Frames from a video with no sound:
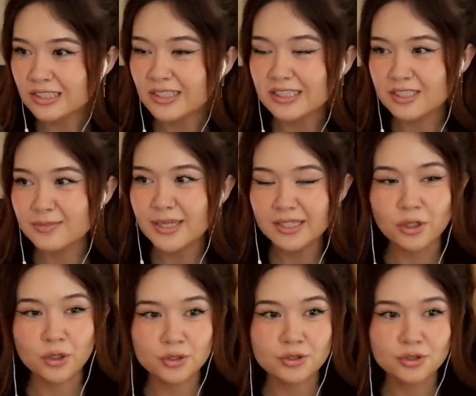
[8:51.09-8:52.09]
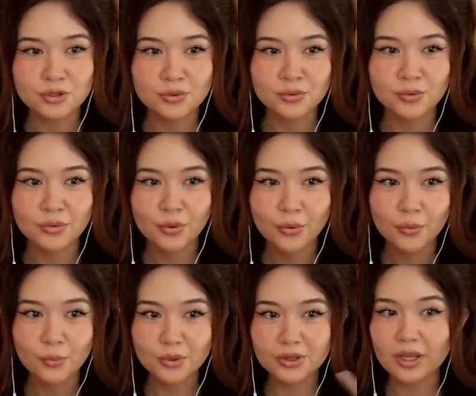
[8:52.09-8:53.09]
like, to make her do
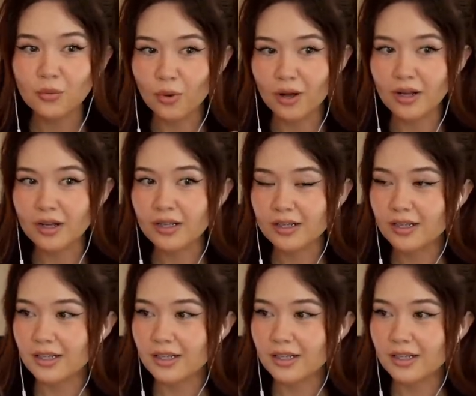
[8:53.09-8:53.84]
what they want?